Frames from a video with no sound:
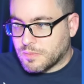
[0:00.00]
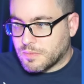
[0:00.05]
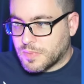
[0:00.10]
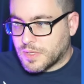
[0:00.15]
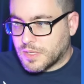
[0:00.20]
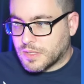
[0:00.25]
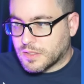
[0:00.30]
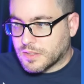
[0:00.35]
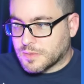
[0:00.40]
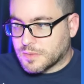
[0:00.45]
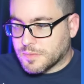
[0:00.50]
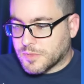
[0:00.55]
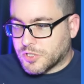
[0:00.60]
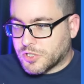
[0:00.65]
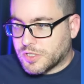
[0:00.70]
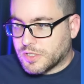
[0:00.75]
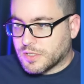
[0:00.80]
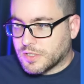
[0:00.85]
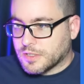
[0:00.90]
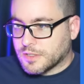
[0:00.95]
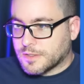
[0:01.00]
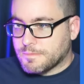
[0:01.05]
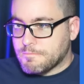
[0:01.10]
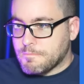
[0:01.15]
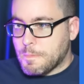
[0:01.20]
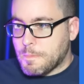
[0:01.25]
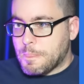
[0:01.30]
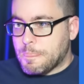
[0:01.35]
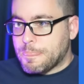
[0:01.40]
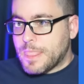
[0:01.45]
beings machines.
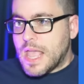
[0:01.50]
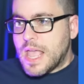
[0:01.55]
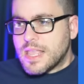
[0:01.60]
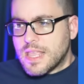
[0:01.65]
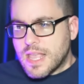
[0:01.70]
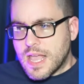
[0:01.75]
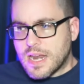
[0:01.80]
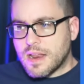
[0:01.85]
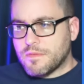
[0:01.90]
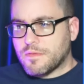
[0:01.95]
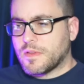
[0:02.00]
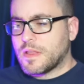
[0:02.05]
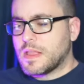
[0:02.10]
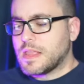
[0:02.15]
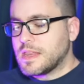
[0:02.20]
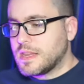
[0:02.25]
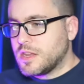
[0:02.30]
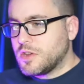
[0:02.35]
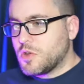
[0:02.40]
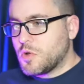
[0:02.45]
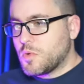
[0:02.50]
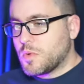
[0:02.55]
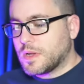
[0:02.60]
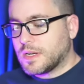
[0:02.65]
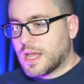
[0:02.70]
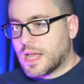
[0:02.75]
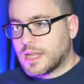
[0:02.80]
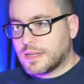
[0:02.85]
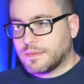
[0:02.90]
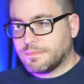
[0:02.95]
Yeah, and I've you know what
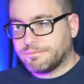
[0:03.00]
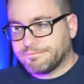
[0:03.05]
I